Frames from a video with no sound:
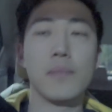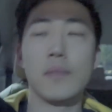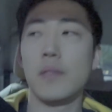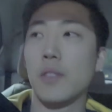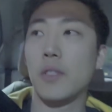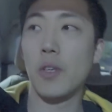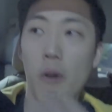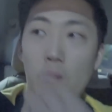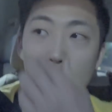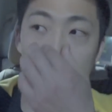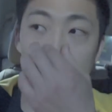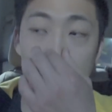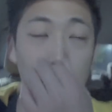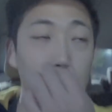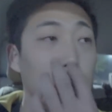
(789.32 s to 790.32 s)
So I
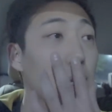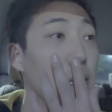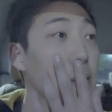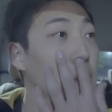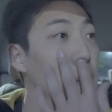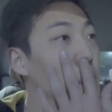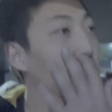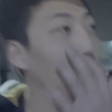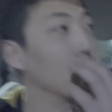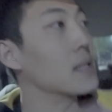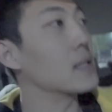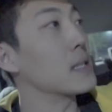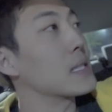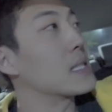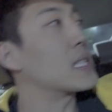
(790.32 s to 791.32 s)
did mess up Major
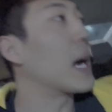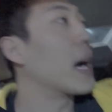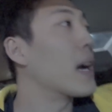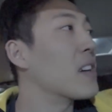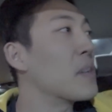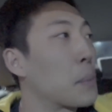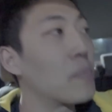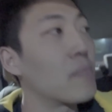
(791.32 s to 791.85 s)
League style